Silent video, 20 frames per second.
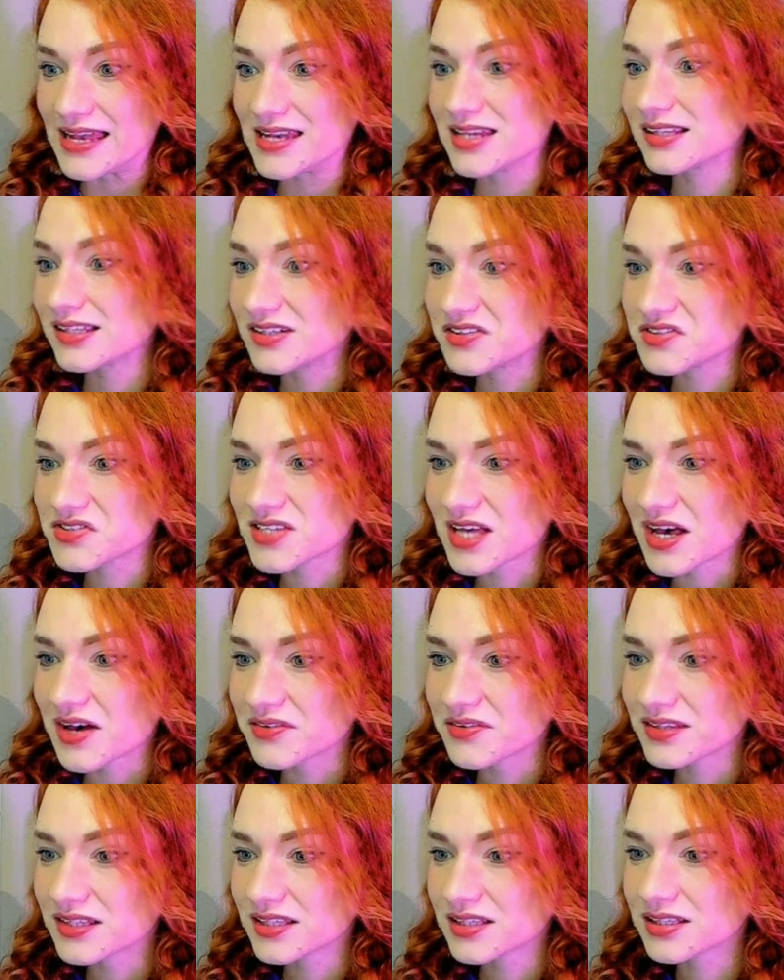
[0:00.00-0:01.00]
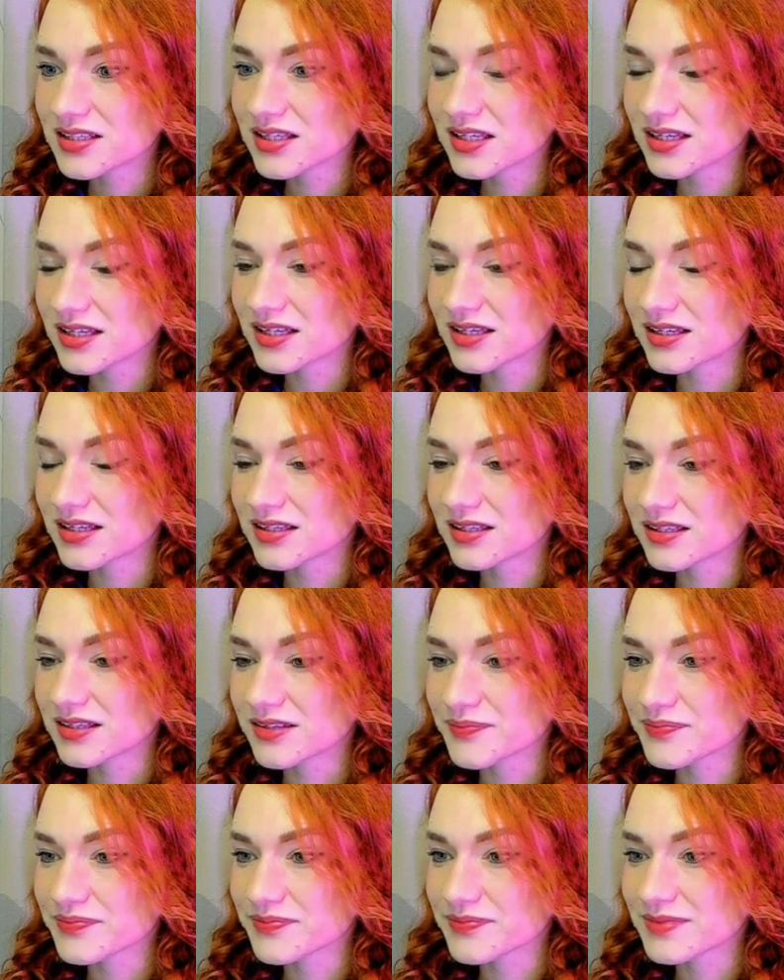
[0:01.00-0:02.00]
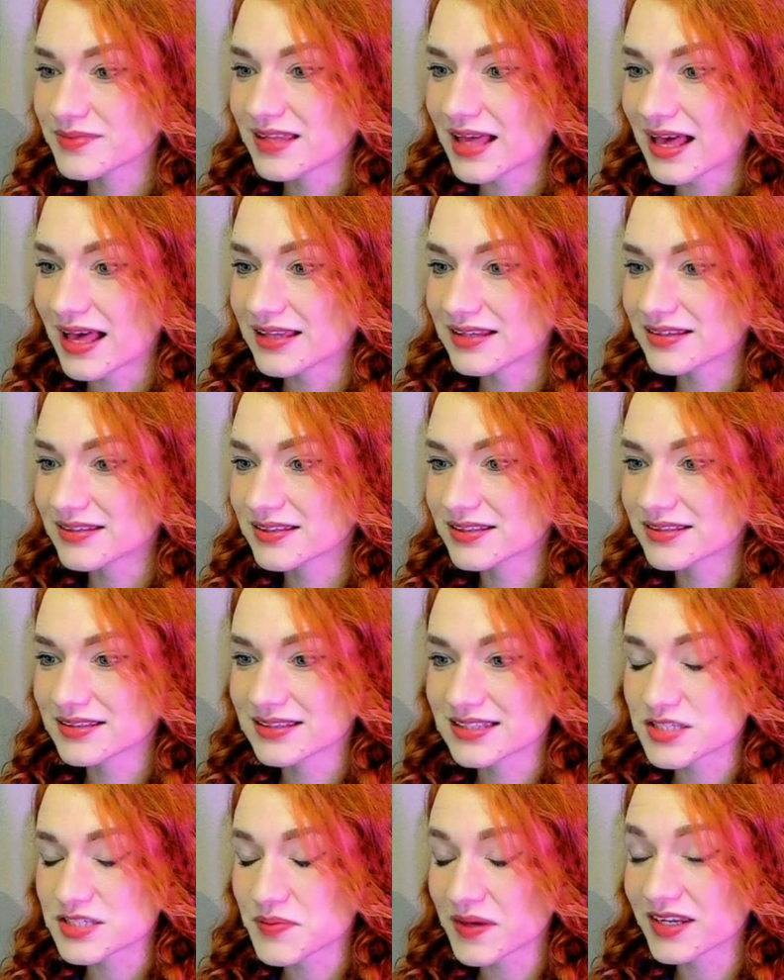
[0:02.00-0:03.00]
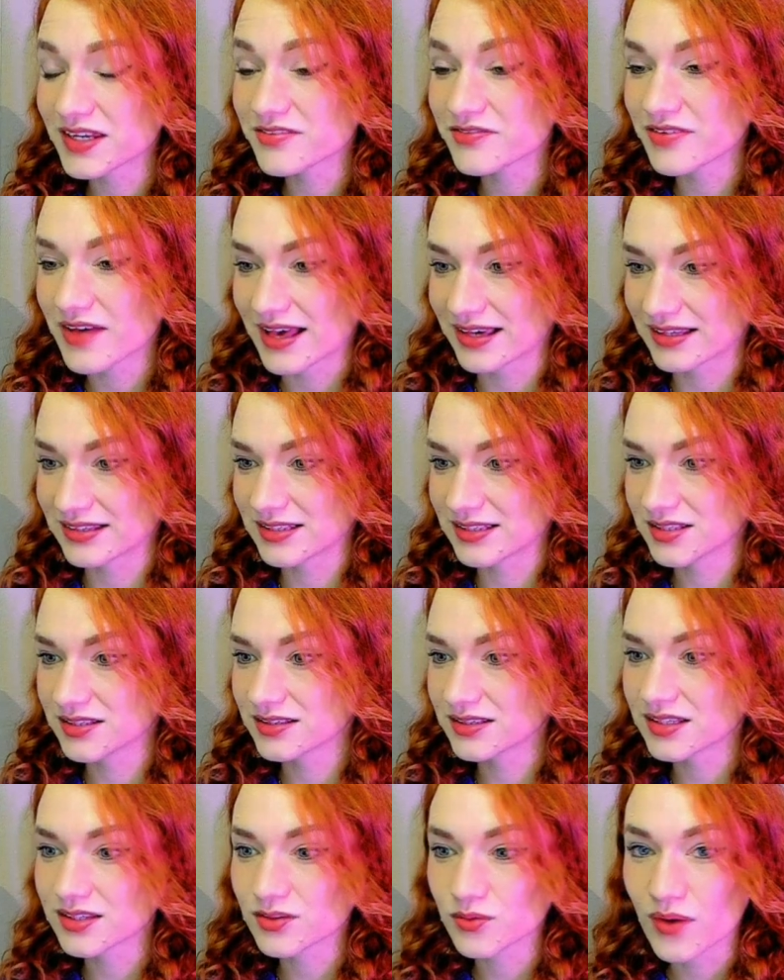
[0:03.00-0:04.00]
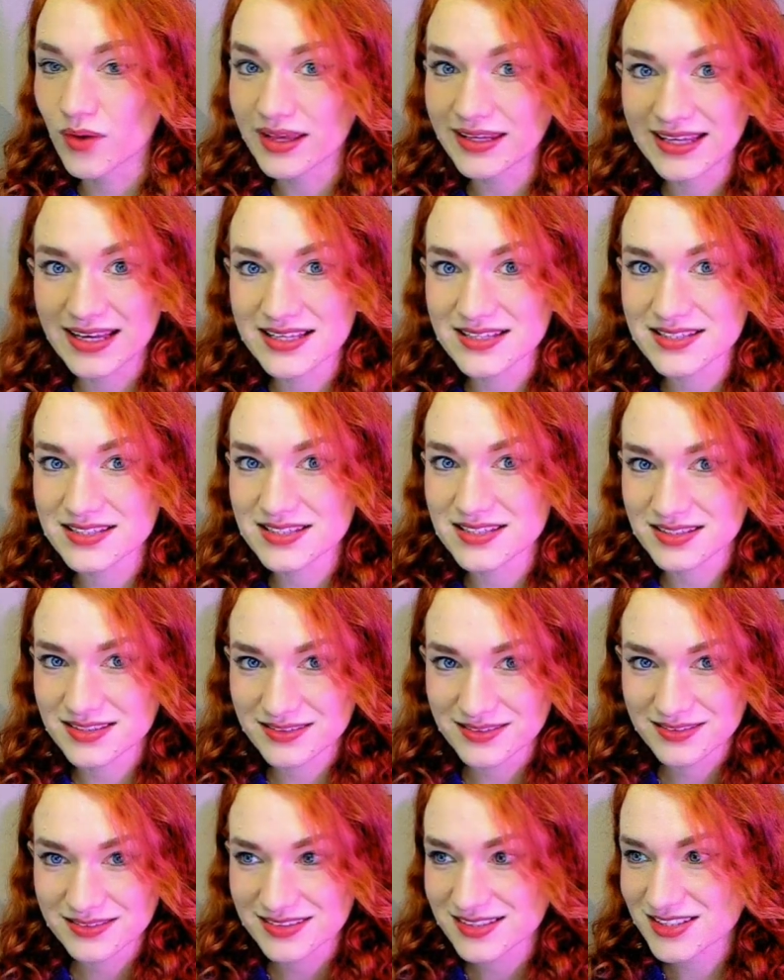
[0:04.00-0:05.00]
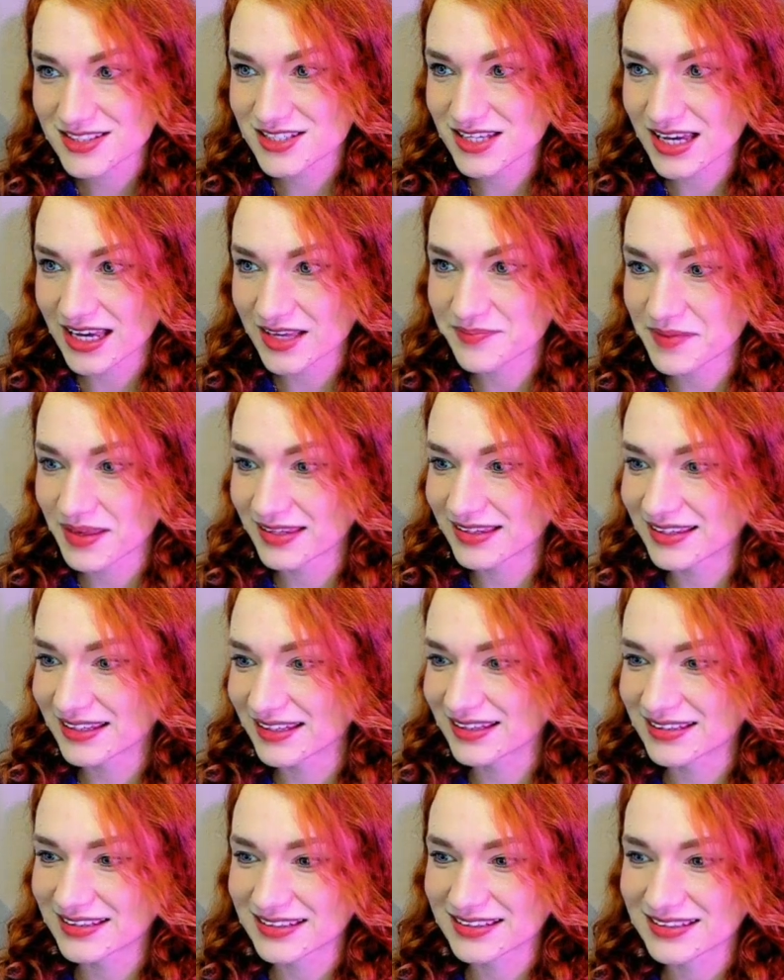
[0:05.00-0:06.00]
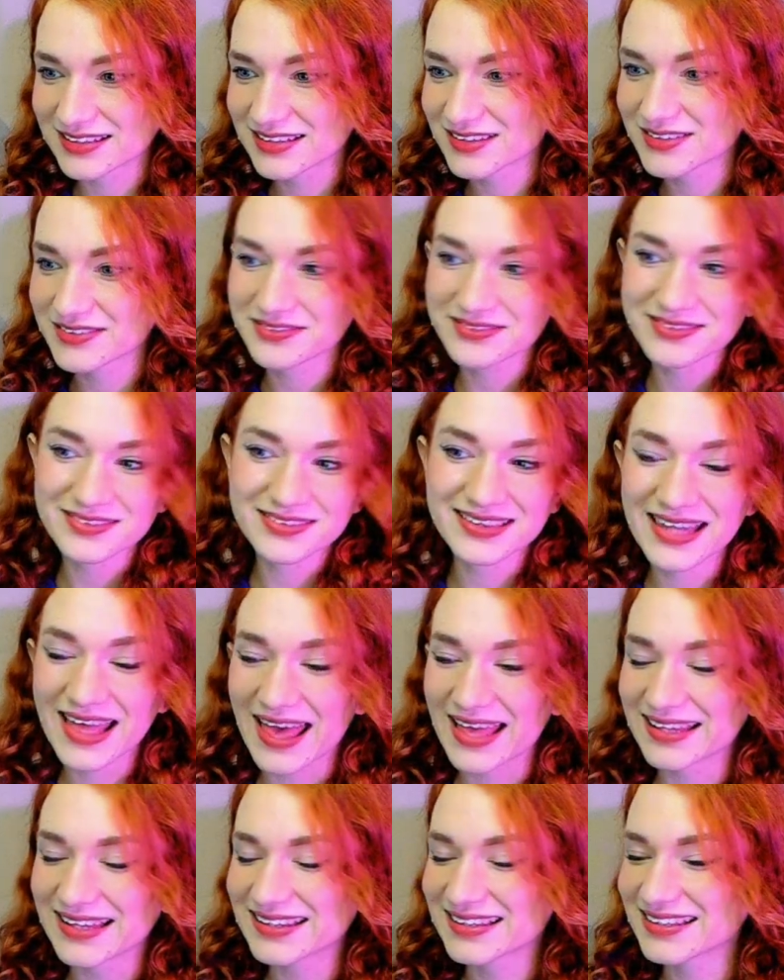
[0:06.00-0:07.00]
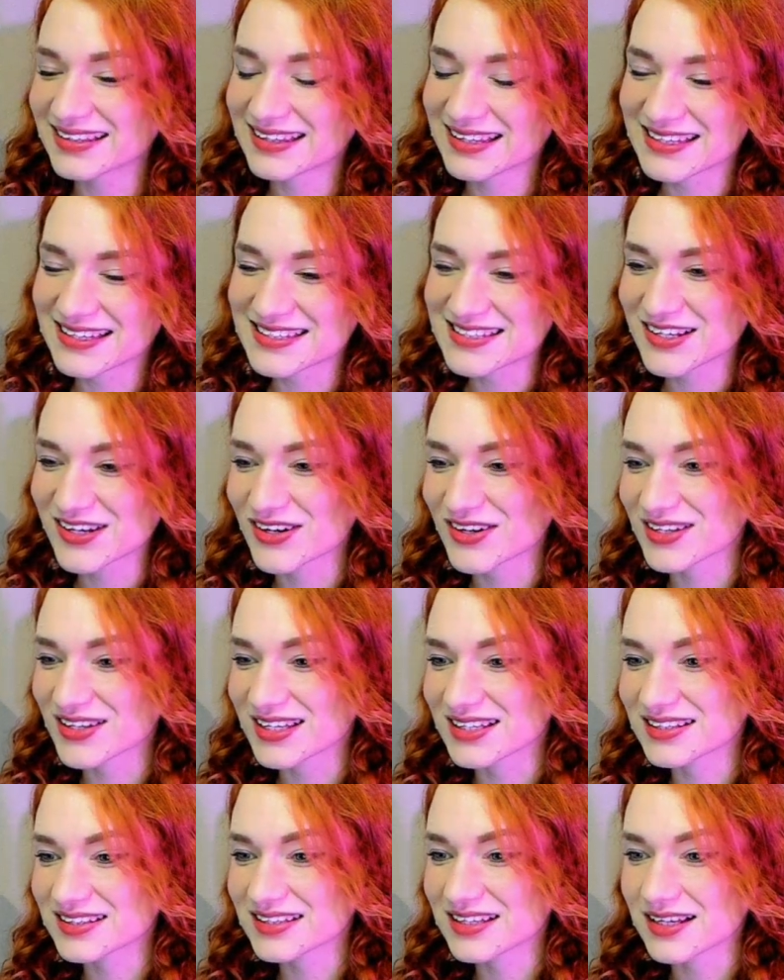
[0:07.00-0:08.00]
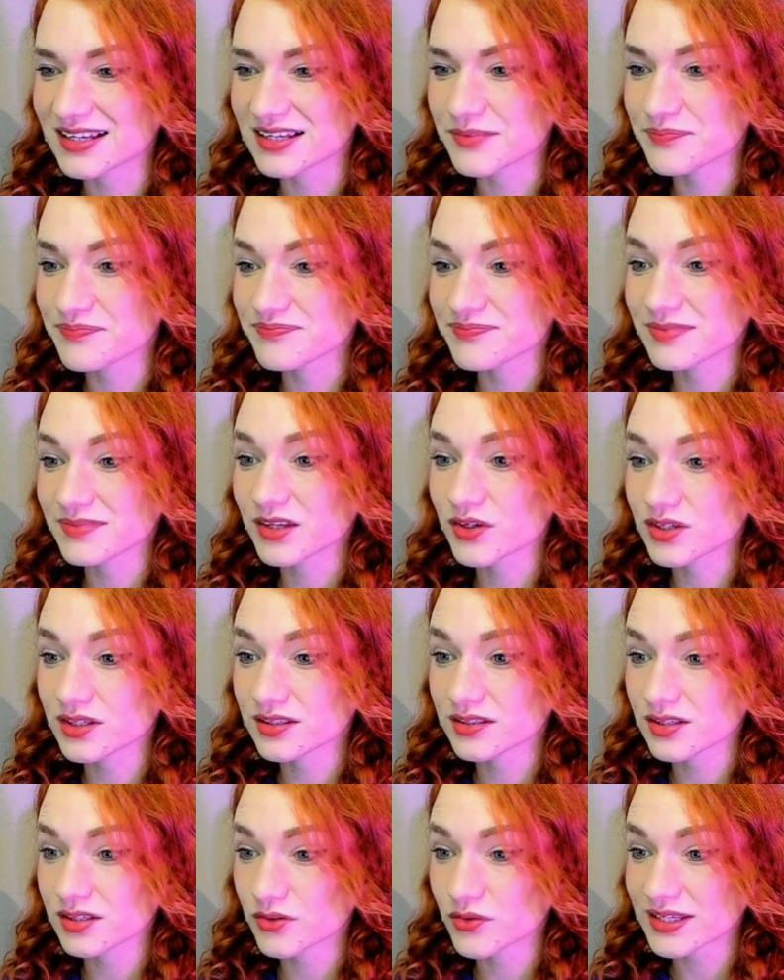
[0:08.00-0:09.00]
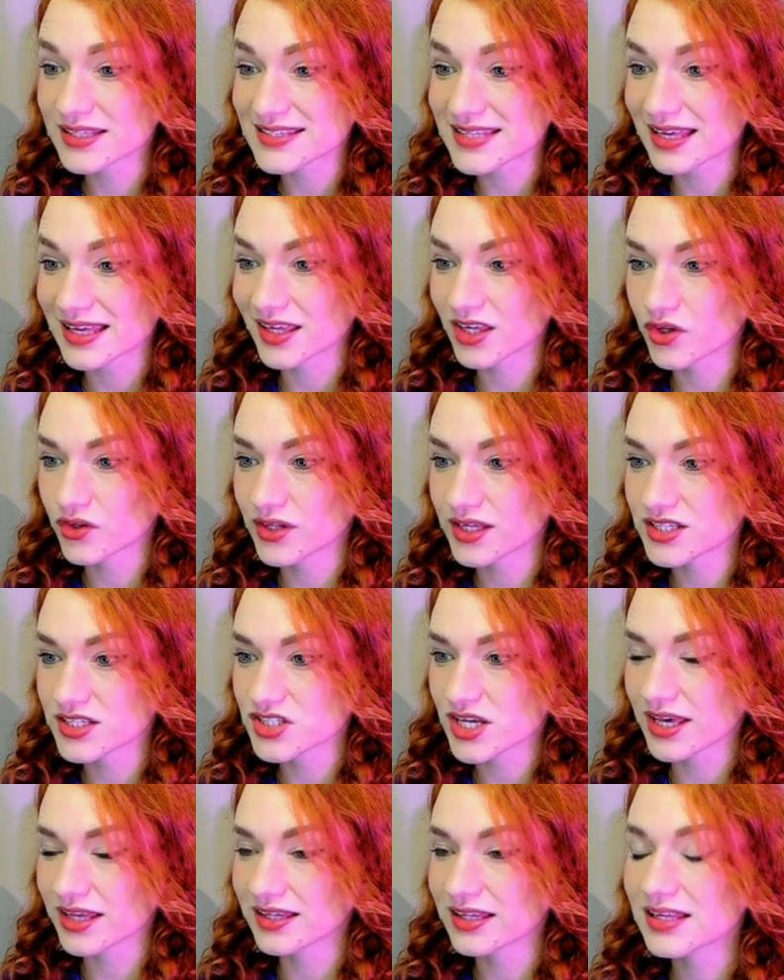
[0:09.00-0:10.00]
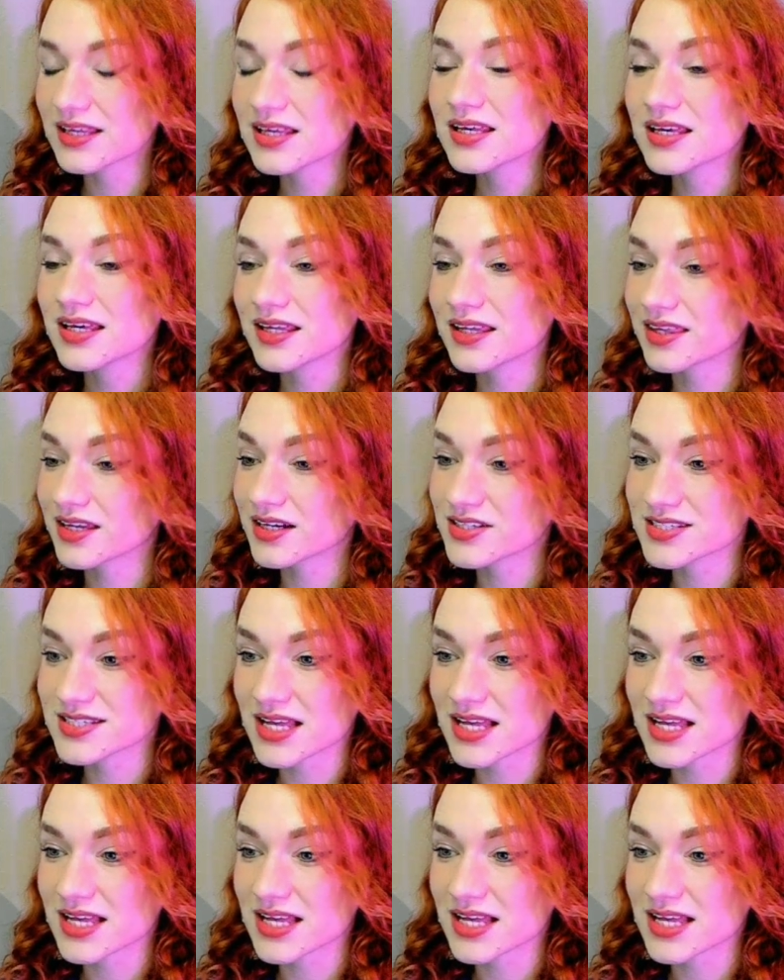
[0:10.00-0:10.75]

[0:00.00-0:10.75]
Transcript: And it turns out that despite the fact that white has checkmating net, let's call it, rook is hanging on h8, it